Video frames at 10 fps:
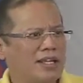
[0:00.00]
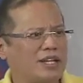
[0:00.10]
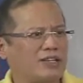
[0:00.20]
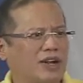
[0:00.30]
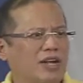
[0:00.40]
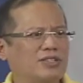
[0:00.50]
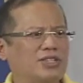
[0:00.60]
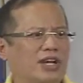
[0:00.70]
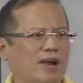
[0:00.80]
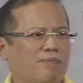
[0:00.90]
that
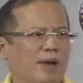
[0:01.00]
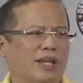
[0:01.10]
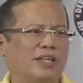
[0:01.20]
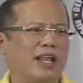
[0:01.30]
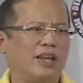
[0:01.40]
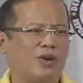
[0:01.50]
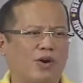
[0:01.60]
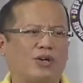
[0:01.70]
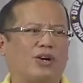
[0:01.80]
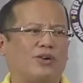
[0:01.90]
runs in our blood in
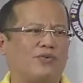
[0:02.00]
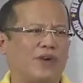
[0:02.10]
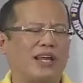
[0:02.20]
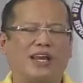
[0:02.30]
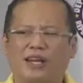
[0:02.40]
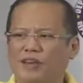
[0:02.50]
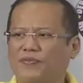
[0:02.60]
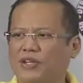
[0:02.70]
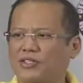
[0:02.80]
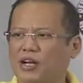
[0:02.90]
order to finally
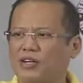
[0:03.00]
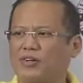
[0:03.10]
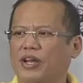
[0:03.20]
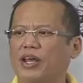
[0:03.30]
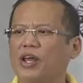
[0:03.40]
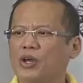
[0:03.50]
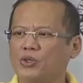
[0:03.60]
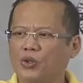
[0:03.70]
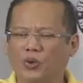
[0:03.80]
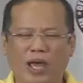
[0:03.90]
lift this country
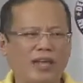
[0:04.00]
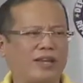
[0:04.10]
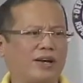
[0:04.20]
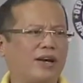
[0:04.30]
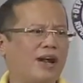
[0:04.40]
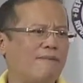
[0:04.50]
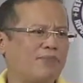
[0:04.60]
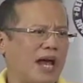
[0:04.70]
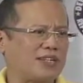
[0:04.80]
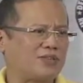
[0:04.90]
together
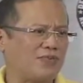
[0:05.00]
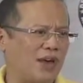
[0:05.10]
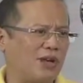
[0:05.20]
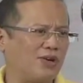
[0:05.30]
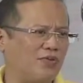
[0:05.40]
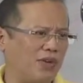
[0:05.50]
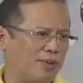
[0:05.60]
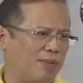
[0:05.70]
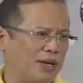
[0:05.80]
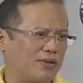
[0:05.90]
as fellow
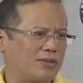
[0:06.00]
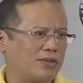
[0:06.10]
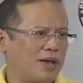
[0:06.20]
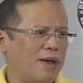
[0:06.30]
Filipinos,